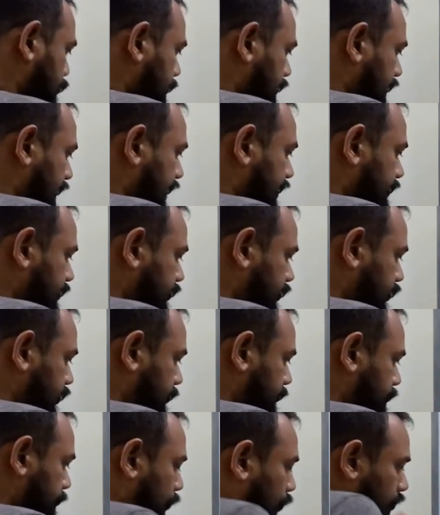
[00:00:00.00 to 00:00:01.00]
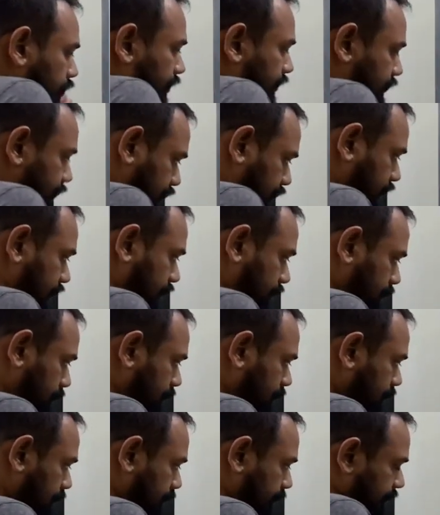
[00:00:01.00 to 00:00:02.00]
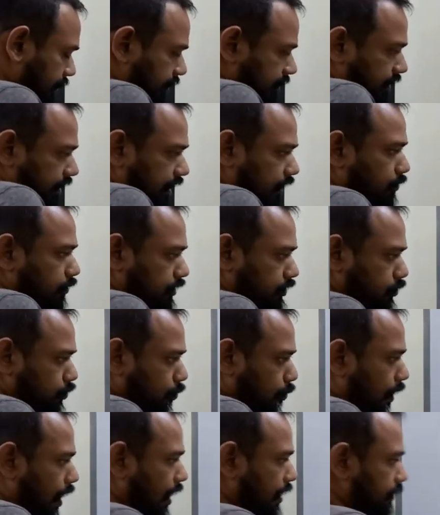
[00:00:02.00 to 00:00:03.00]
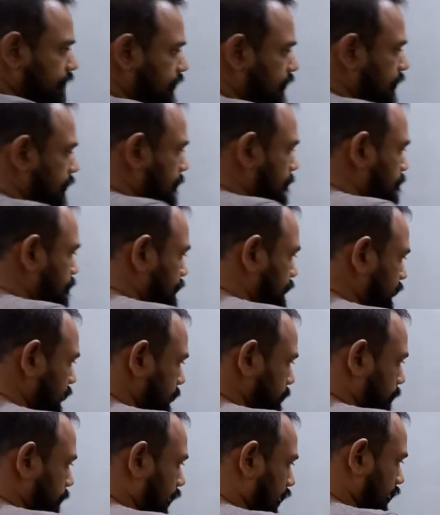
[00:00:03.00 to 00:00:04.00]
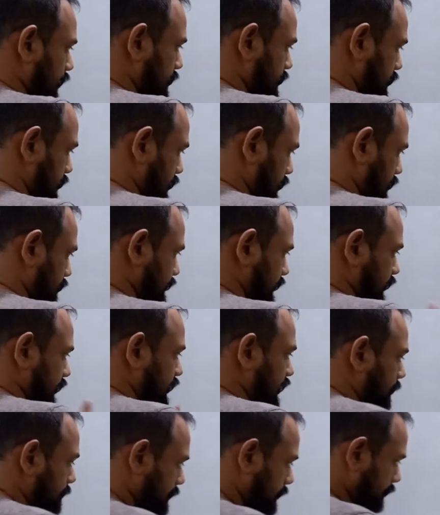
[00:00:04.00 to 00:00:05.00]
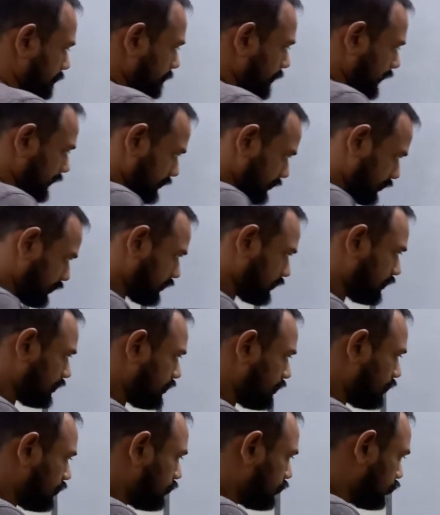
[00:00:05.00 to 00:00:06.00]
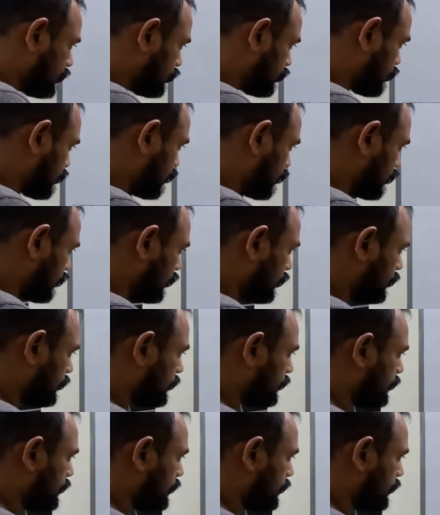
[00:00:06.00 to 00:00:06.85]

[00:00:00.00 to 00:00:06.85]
n is more than 0 or greater than equal to 1, this part of the sum remains. So